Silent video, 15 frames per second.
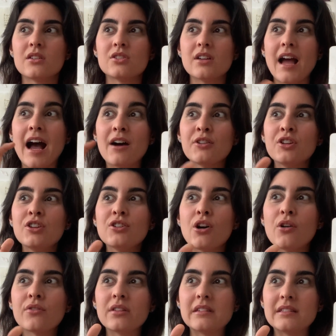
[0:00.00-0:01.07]
How do you
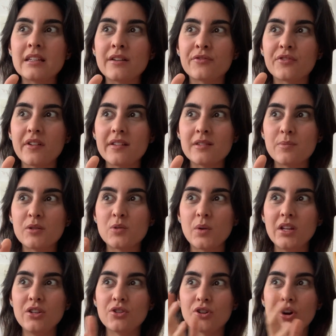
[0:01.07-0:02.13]
know the difference
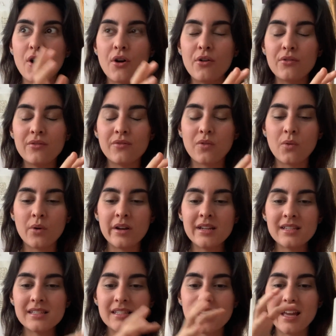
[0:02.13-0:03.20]
between your own
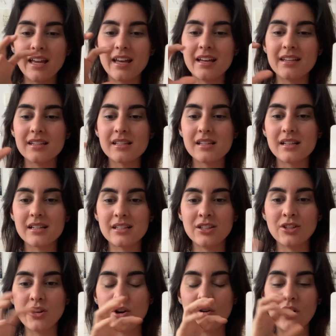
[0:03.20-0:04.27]
voice and,
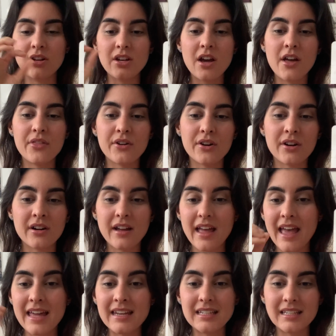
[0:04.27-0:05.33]
you know, another
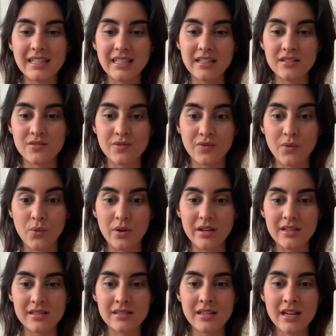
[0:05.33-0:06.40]
entity's
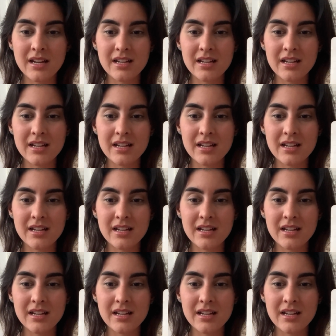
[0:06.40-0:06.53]
voice?